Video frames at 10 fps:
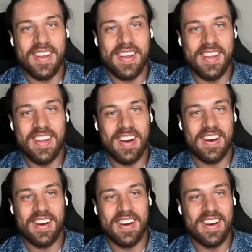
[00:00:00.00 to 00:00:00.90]

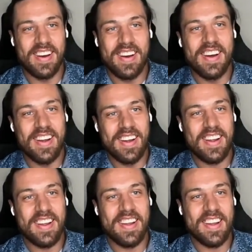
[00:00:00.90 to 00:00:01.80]

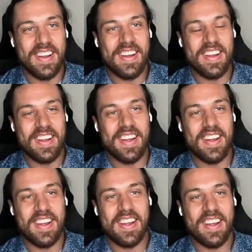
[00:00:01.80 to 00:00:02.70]

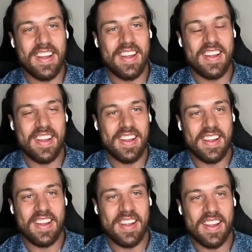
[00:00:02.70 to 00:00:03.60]

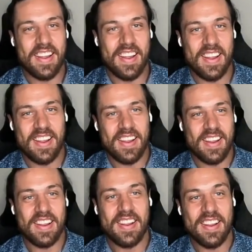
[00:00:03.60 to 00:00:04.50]

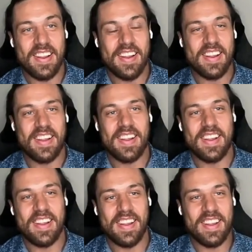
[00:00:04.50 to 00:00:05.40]

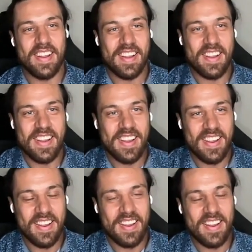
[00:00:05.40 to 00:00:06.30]

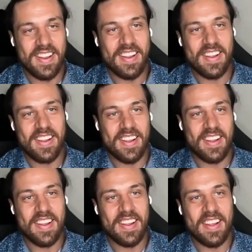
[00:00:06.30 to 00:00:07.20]

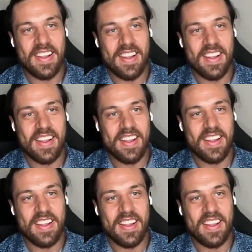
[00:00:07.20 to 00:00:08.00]
This person isn't speaking.